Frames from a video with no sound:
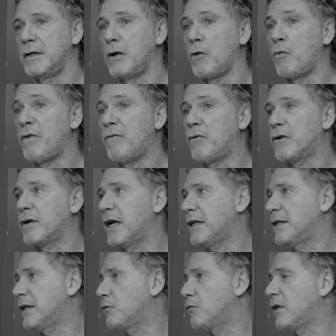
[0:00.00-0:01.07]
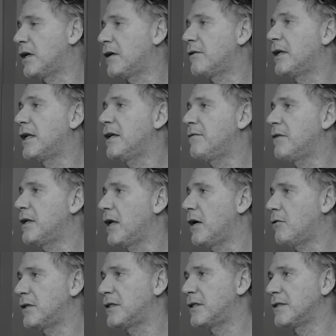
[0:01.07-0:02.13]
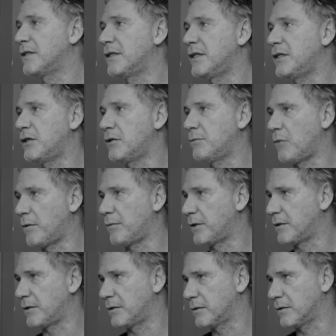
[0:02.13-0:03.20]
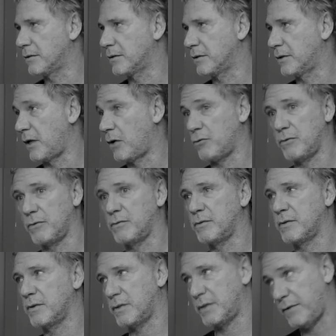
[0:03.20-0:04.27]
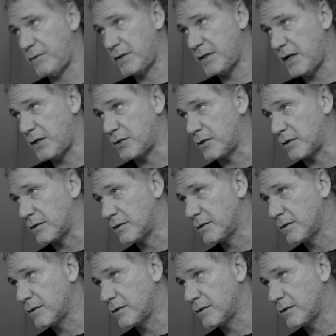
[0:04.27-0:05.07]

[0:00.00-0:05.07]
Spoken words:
we forget that we are living now a transition moment in our civilization.